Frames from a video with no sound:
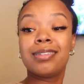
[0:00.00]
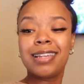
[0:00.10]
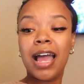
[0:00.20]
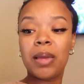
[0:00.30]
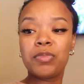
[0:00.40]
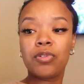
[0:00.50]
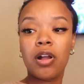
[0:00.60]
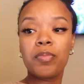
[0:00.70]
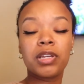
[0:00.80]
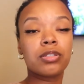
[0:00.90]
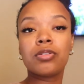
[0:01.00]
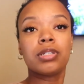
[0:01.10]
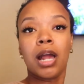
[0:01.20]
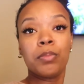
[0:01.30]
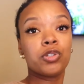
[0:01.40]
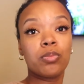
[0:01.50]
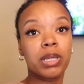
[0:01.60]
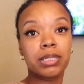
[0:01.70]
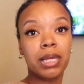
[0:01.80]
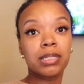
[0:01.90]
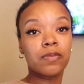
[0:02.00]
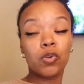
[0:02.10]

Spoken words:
times wrong because those times don't make sense.